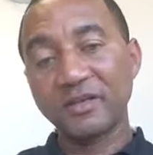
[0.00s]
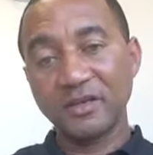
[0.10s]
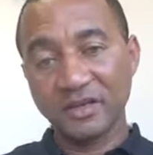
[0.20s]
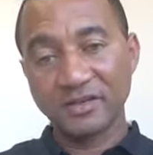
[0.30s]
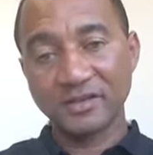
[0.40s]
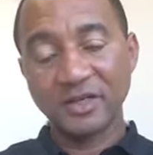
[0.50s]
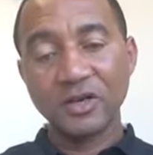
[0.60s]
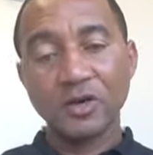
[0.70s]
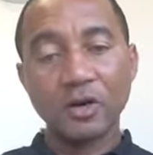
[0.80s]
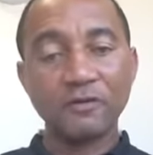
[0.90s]
years
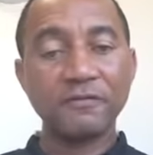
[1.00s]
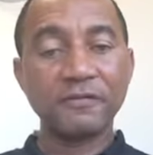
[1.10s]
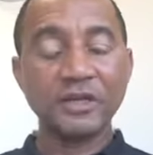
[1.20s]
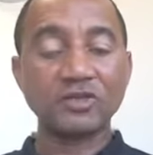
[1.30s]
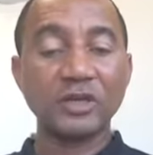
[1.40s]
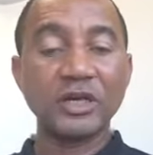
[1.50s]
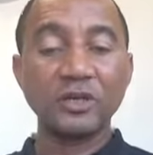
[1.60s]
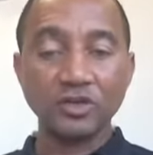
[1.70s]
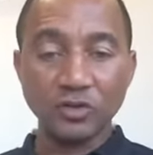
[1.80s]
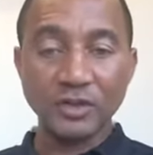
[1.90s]
of national
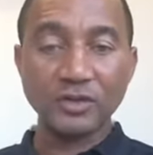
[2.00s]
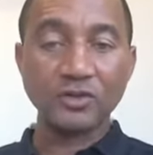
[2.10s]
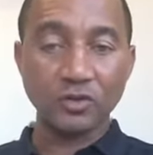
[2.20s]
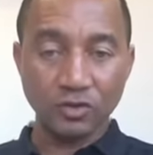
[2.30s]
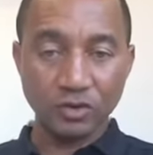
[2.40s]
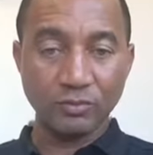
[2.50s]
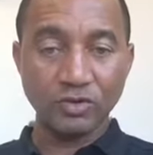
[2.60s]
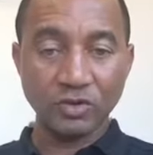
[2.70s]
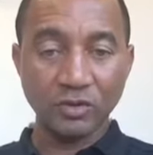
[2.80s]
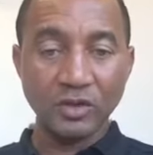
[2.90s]
insurance
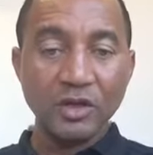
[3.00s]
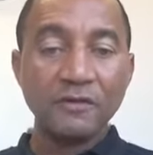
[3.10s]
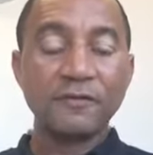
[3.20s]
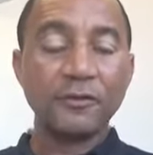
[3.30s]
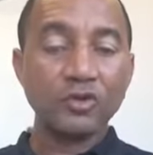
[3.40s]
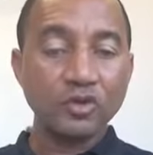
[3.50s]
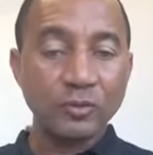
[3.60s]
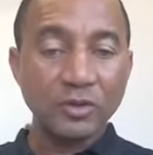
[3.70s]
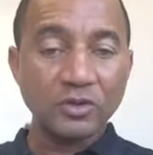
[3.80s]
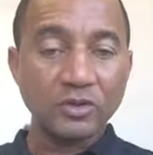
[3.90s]
contribution for you to
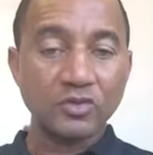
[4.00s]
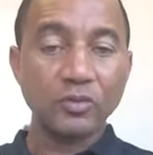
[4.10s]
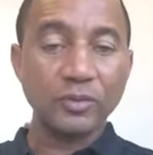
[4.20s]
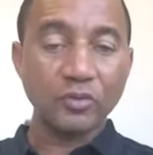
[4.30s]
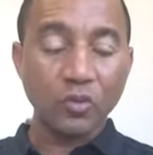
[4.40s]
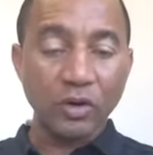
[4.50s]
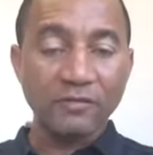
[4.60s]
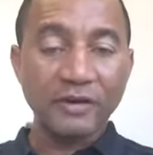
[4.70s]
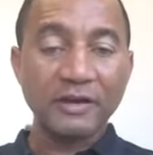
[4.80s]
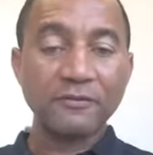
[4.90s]
be
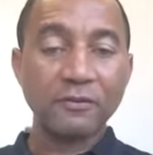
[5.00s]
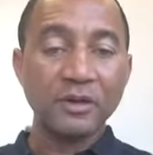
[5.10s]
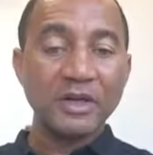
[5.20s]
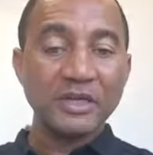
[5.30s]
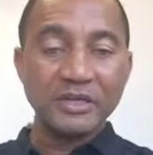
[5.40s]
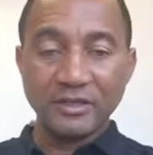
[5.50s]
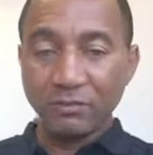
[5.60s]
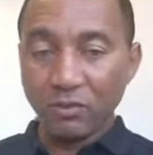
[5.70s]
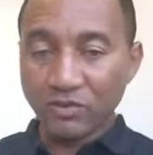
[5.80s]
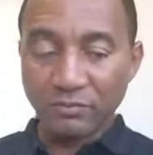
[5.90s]
qualified for the
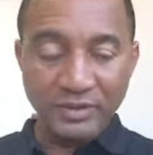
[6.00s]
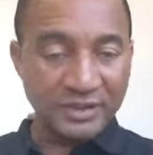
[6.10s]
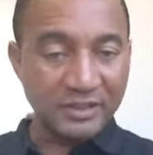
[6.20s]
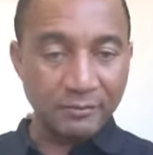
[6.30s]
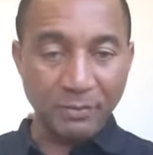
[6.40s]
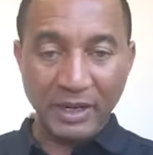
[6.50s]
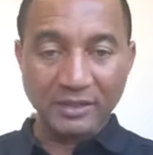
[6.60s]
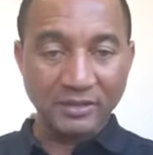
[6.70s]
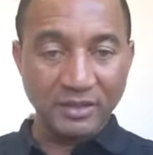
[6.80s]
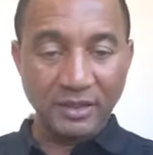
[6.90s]
most basic
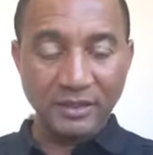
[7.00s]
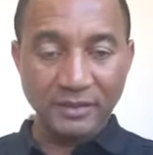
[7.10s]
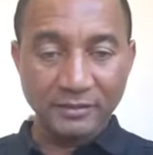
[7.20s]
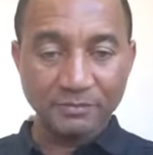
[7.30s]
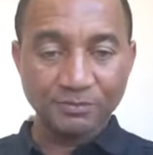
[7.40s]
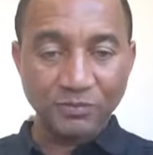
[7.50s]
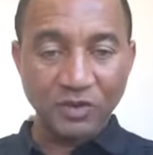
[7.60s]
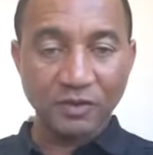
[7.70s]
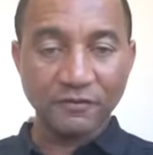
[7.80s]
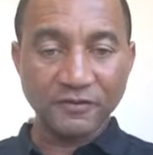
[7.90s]
part
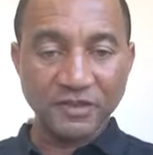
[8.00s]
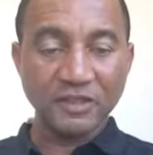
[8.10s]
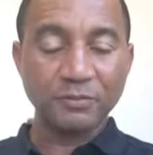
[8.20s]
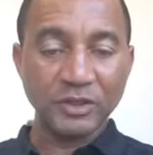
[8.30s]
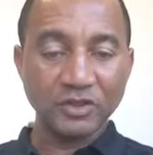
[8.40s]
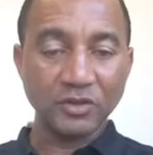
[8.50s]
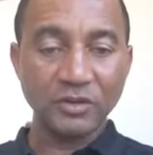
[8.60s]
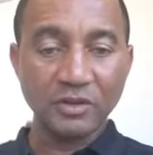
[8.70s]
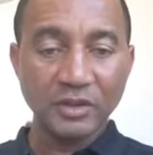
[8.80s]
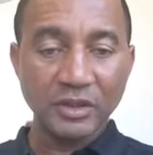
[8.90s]
of state
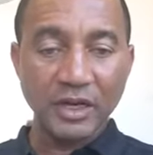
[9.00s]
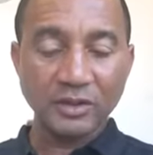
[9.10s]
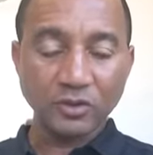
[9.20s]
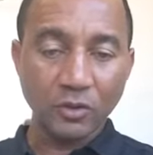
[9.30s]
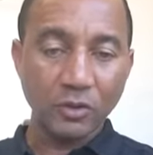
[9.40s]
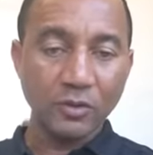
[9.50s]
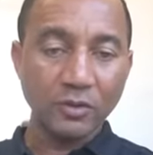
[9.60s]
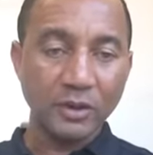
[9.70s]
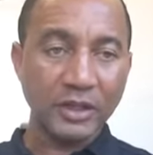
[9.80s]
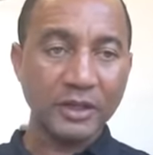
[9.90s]
pension at all.
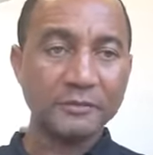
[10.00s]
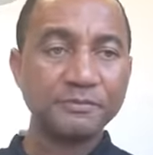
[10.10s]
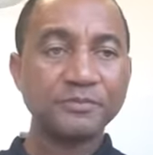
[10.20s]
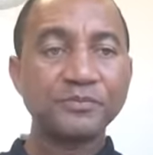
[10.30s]
Okay.